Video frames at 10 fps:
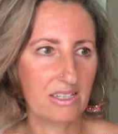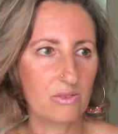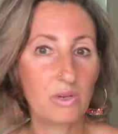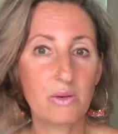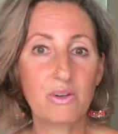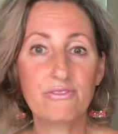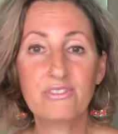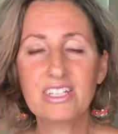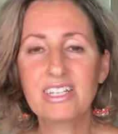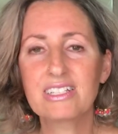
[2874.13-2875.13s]
and the way we're
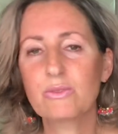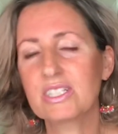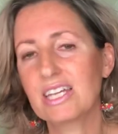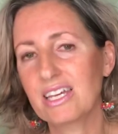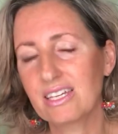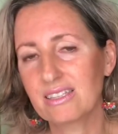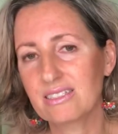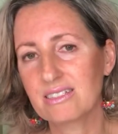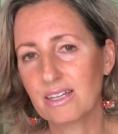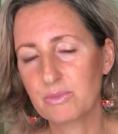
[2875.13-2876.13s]
feeling as we're taking the
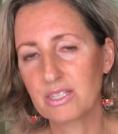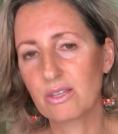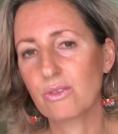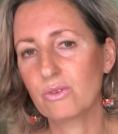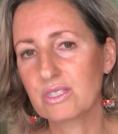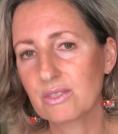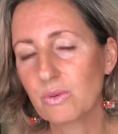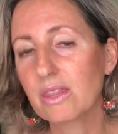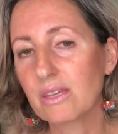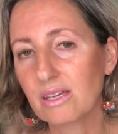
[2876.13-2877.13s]
steps, and the thoughts that
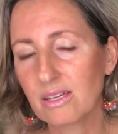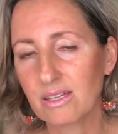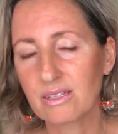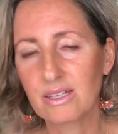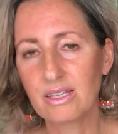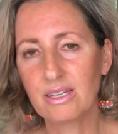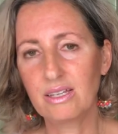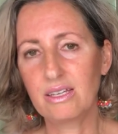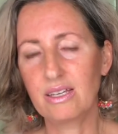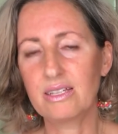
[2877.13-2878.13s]
we're thinking
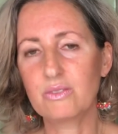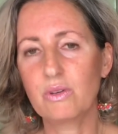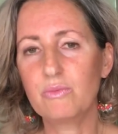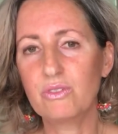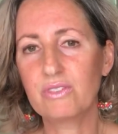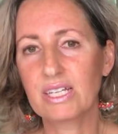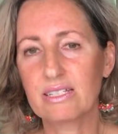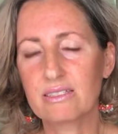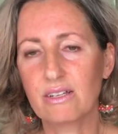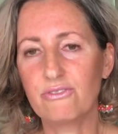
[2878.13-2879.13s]
as we're moving
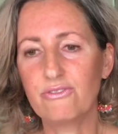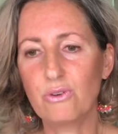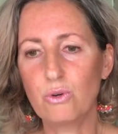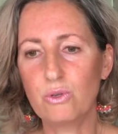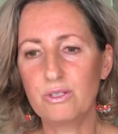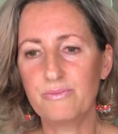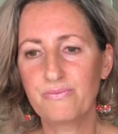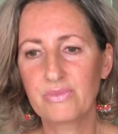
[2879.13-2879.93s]
ourselves forward.